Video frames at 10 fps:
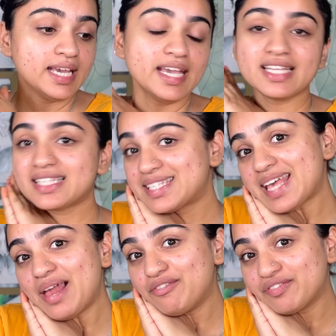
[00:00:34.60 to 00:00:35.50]
It's
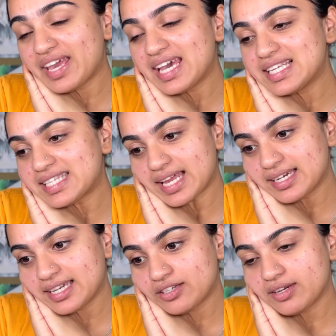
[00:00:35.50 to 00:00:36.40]
self-care
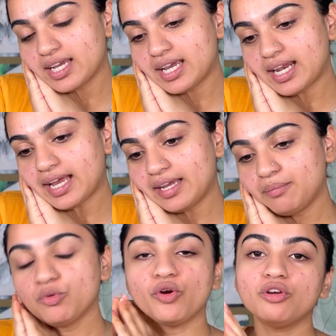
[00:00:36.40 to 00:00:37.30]
Sunday today and I
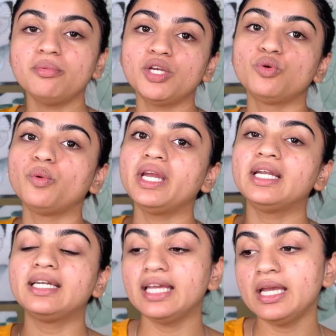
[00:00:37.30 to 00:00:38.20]
am going to be
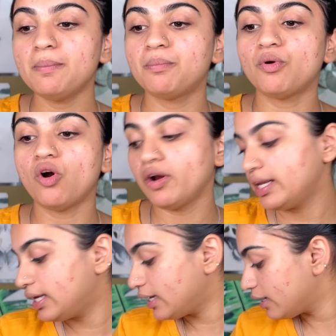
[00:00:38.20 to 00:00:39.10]
doing deep
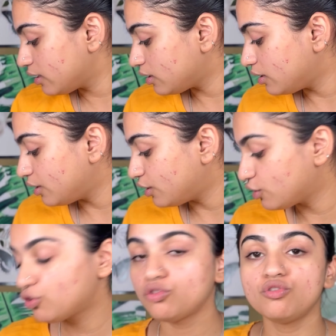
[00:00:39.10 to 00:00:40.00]
oiling
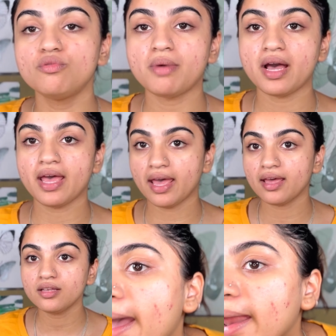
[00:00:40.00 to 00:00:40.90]
to my
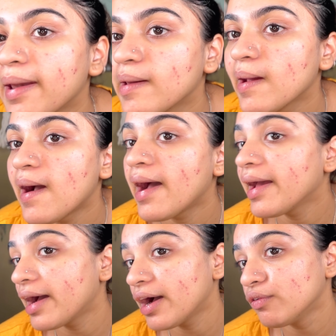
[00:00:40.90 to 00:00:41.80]
hair. And yeah, I
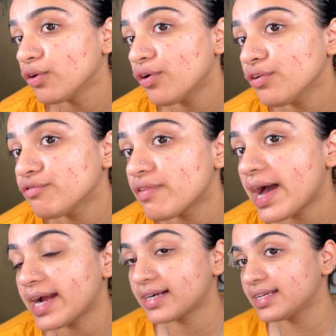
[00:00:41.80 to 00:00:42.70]
have a lot of
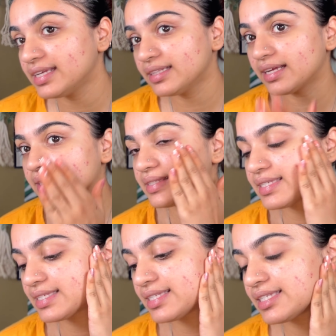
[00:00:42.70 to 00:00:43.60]
acne
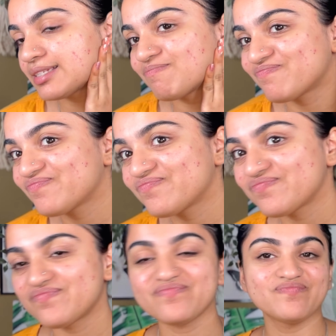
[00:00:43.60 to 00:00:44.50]
that's
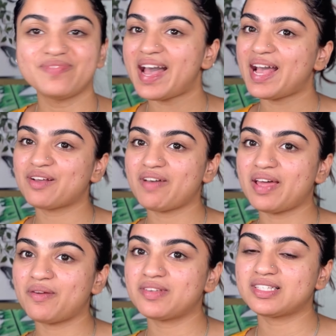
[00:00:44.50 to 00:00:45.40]
back
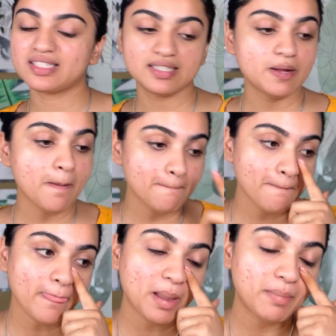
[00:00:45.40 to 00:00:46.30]
where I was...
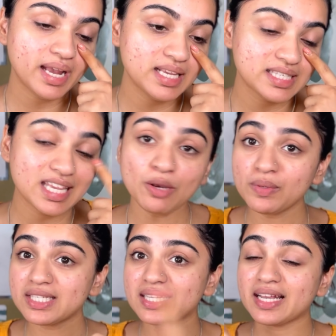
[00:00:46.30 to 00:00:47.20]
My skin
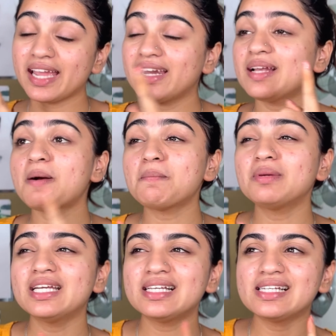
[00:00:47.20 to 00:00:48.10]
was getting
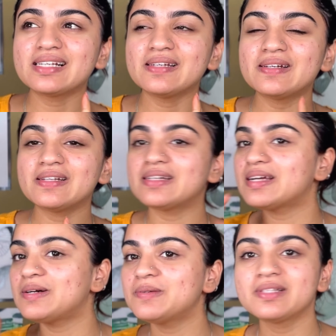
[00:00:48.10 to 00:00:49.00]
completely clear and
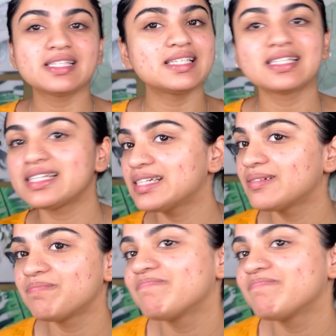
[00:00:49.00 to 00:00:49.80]
now it's like...